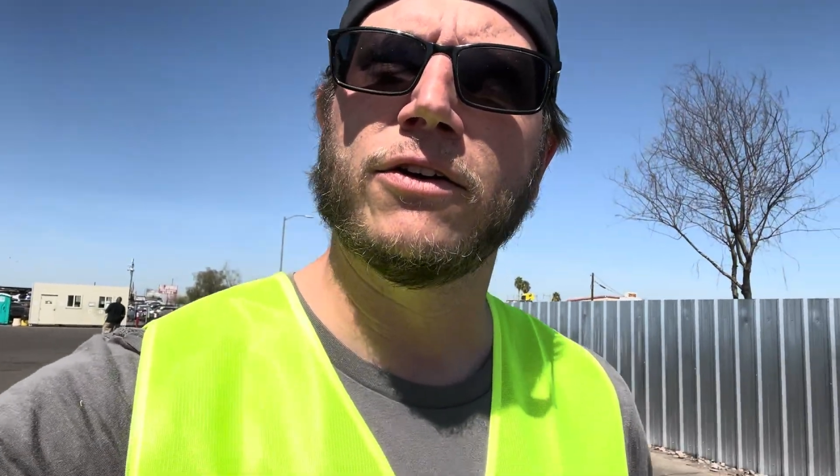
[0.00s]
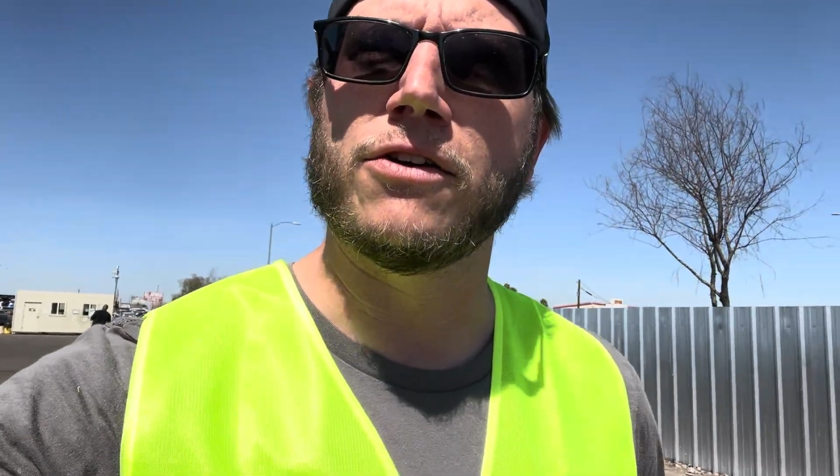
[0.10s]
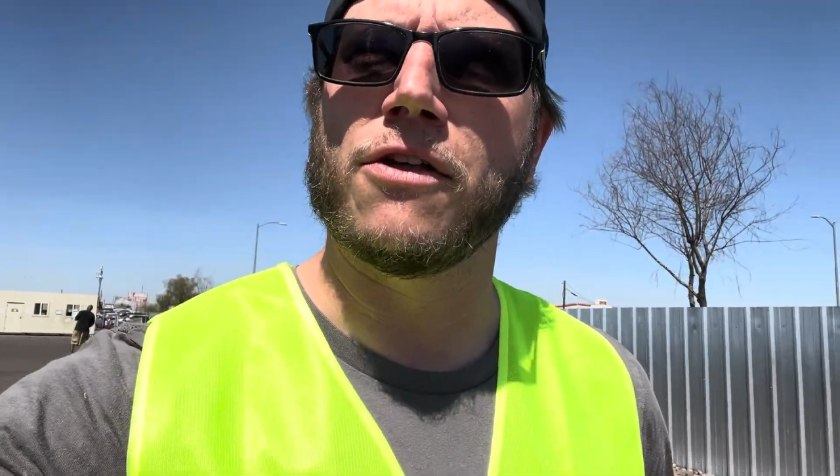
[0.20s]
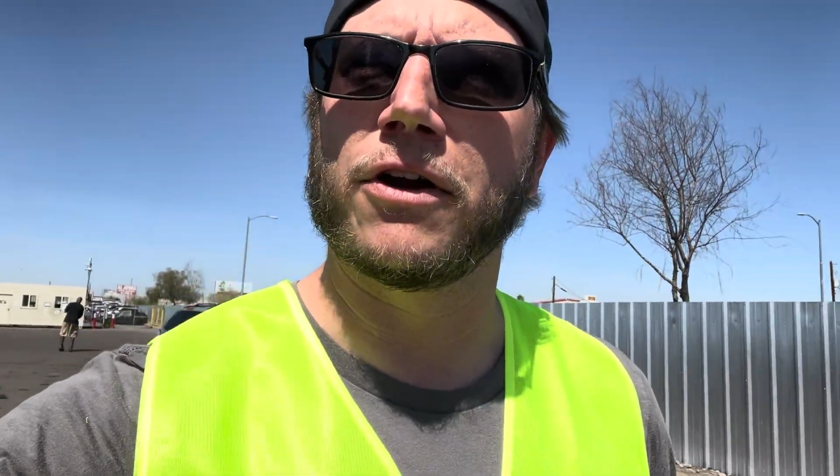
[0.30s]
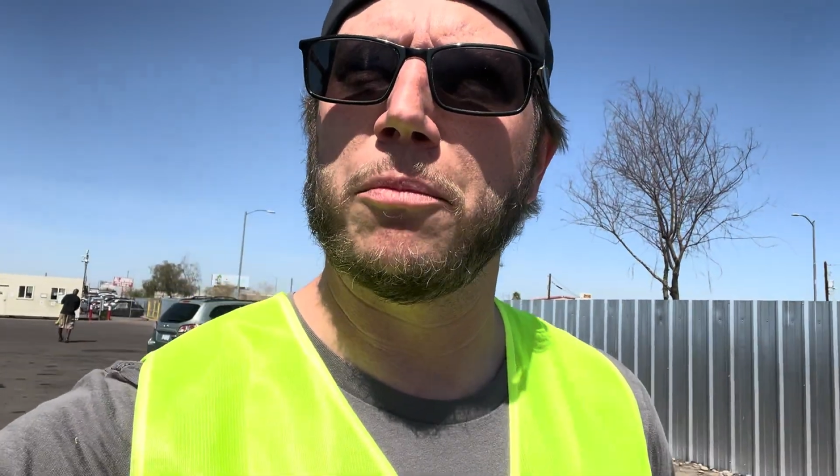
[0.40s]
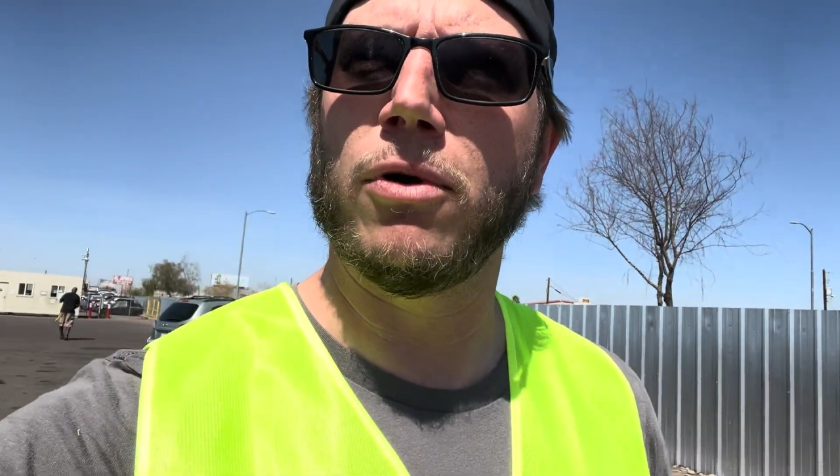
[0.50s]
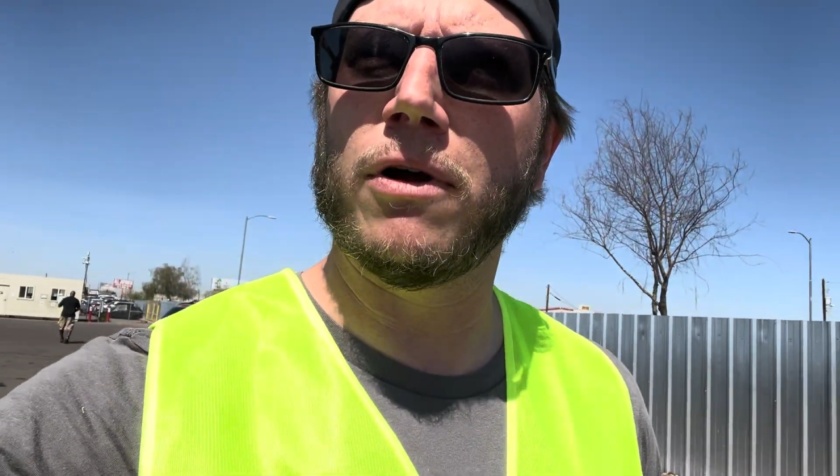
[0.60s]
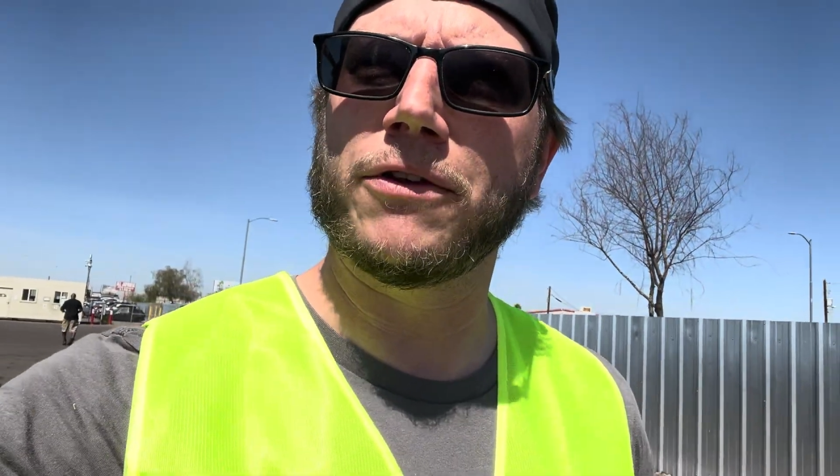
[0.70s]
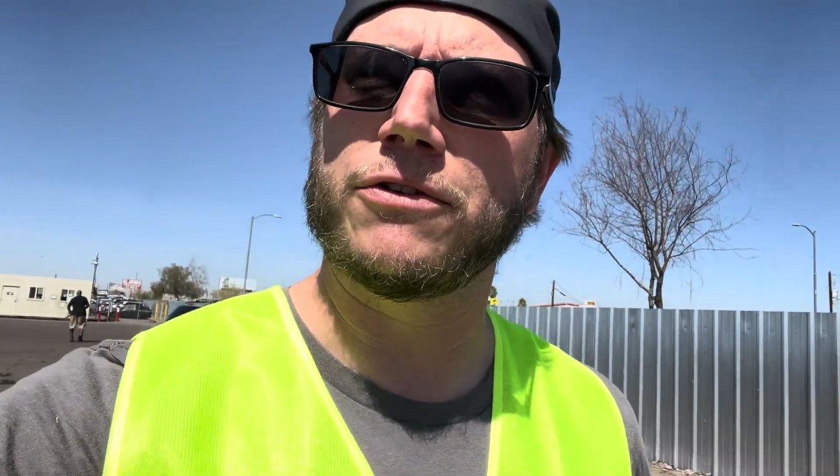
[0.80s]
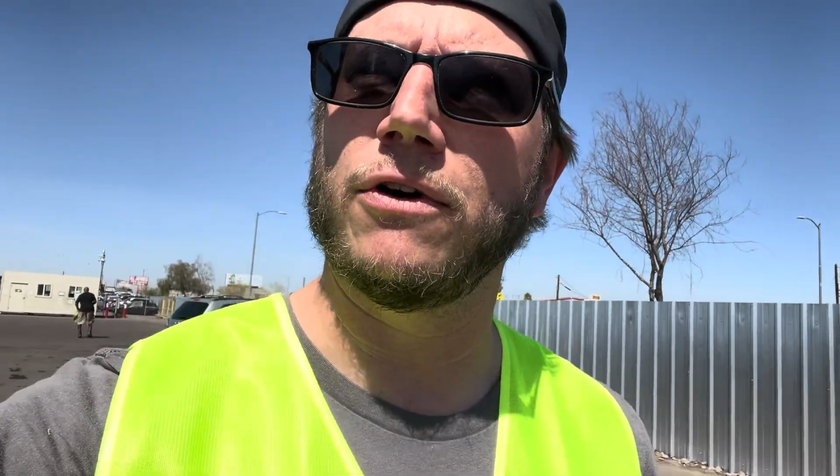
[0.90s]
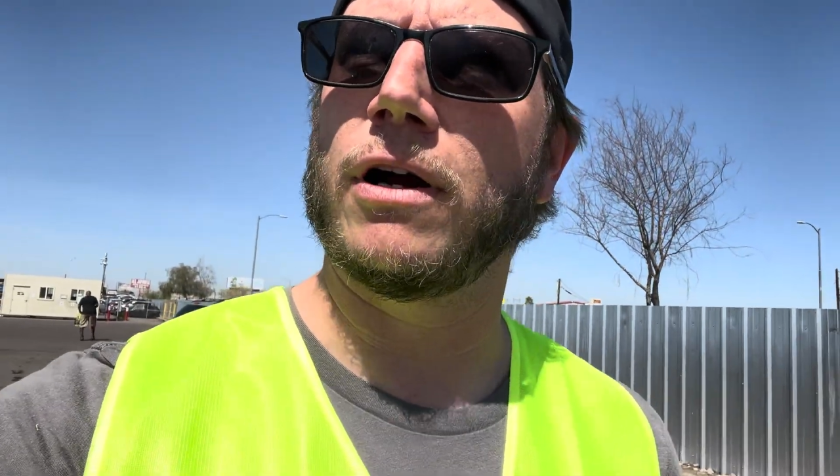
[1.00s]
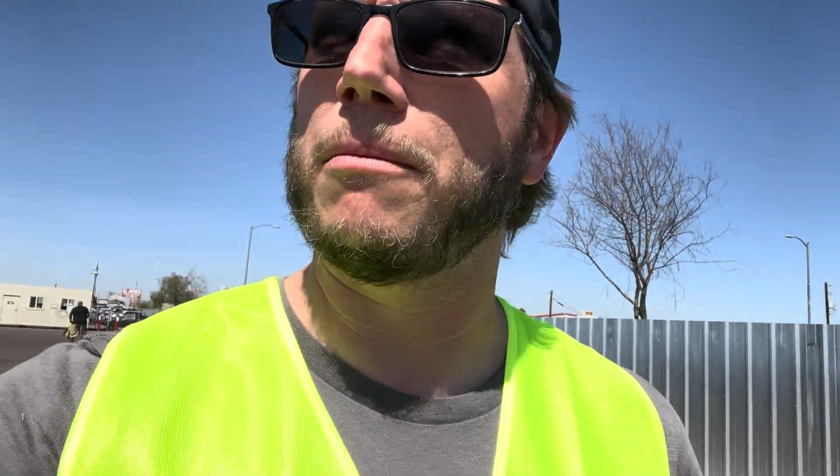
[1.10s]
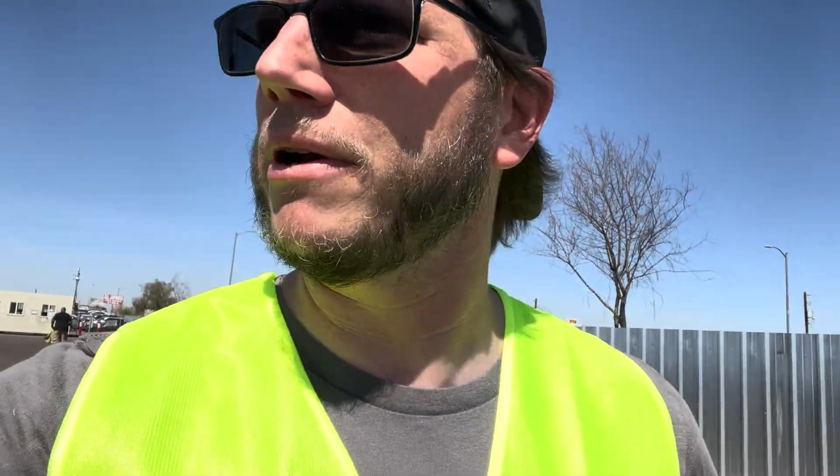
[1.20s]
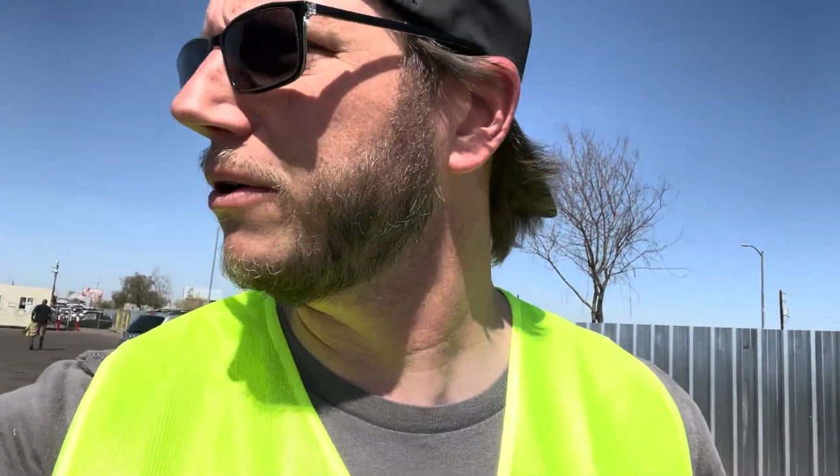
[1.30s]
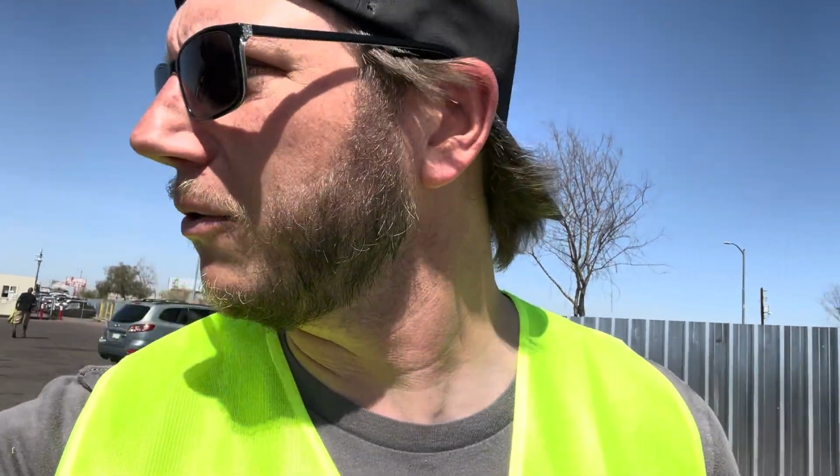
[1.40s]
So they're gonna pull out the truck.
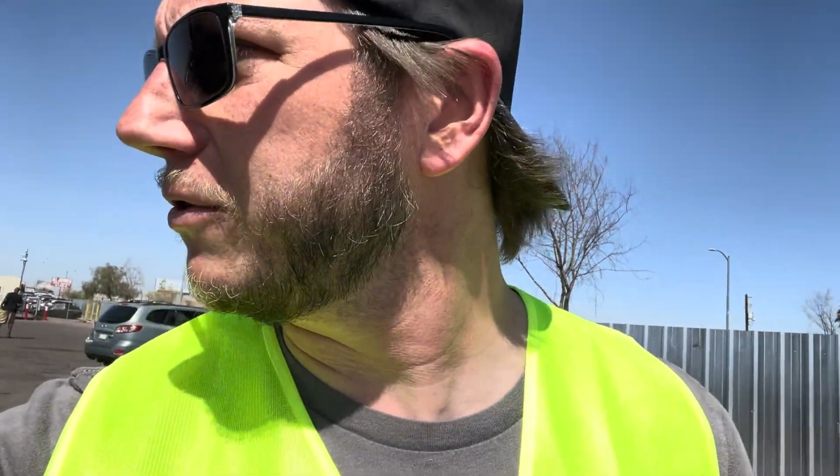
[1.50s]
My tow